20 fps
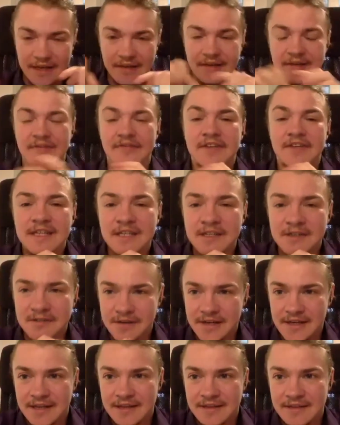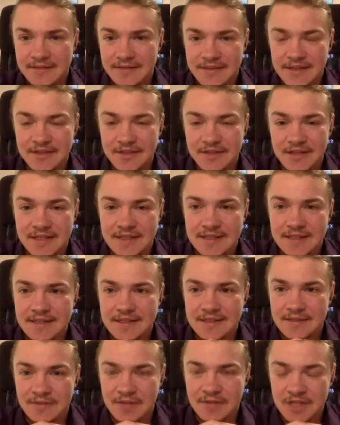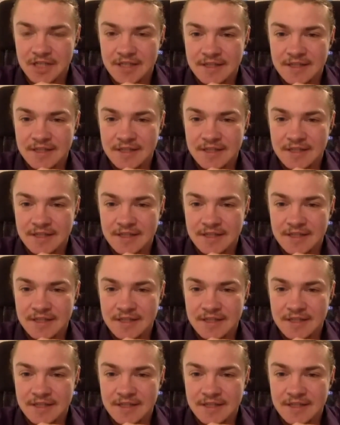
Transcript: video, and then you can watch it.